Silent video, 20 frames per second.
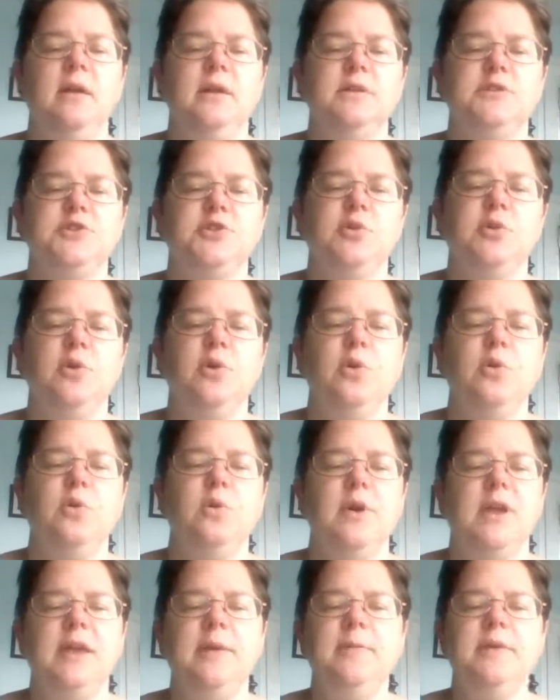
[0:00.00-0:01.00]

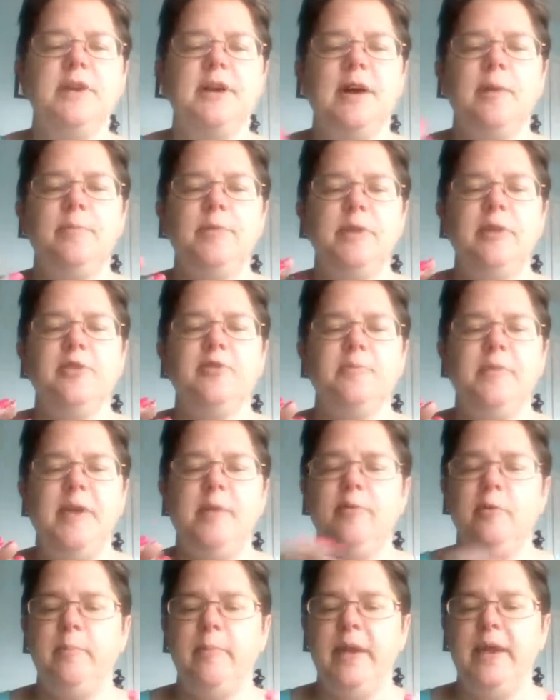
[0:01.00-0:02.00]
So him and a couple other
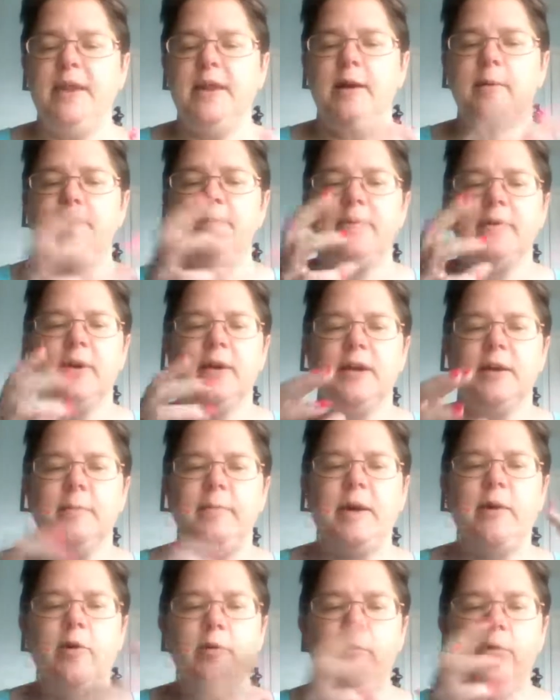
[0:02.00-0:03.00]
people made up like a
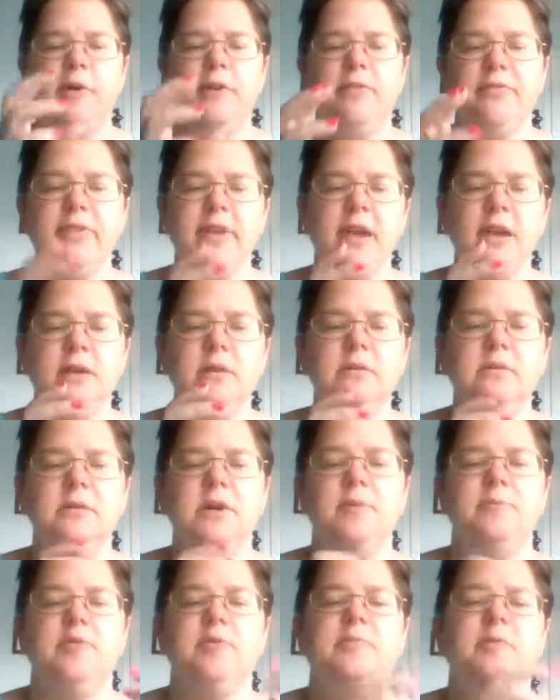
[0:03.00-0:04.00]
PowerPoint thing
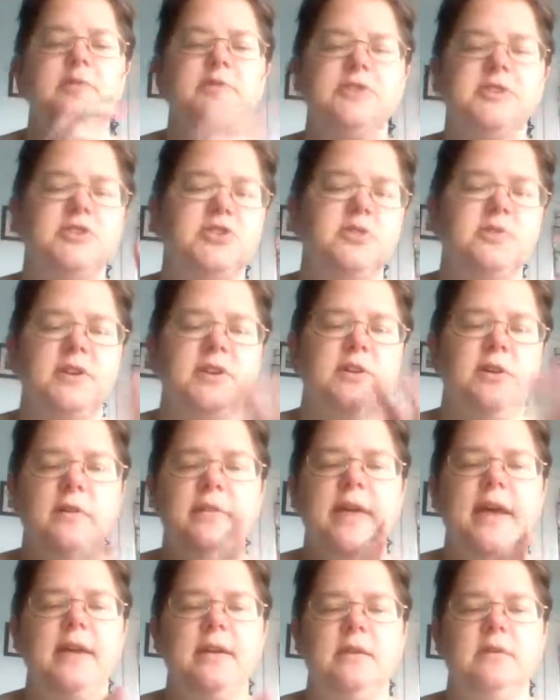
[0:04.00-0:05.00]
and put music to it and all
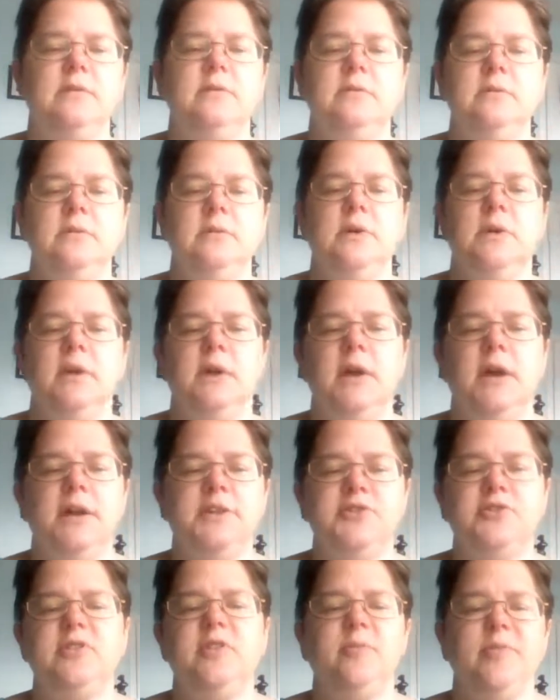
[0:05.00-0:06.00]
that.
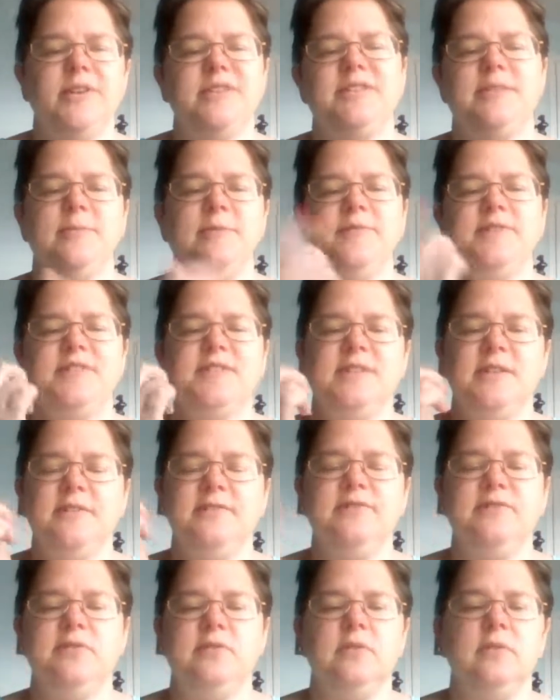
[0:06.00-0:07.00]
And Tony brought some of his
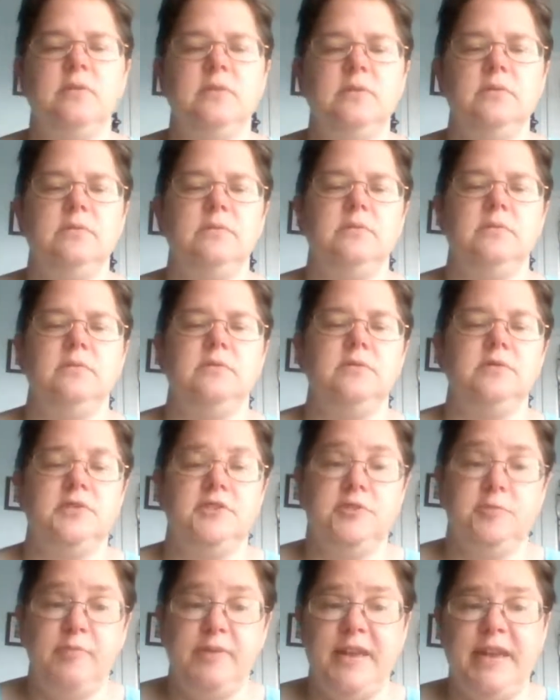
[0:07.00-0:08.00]
stuff
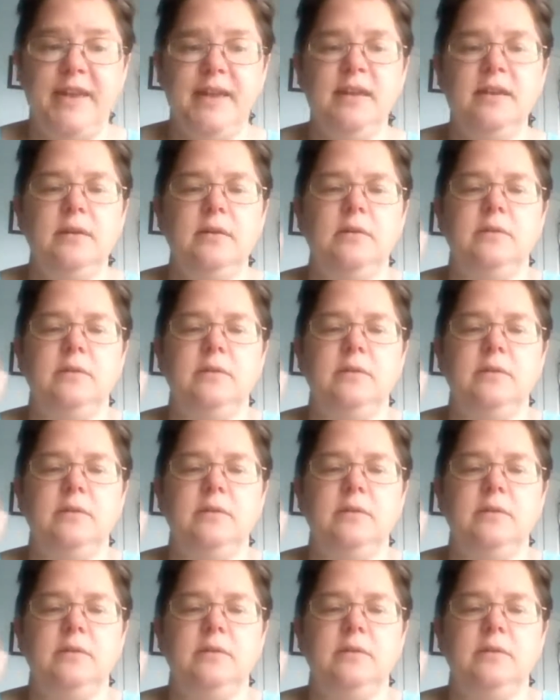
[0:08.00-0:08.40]
to play it.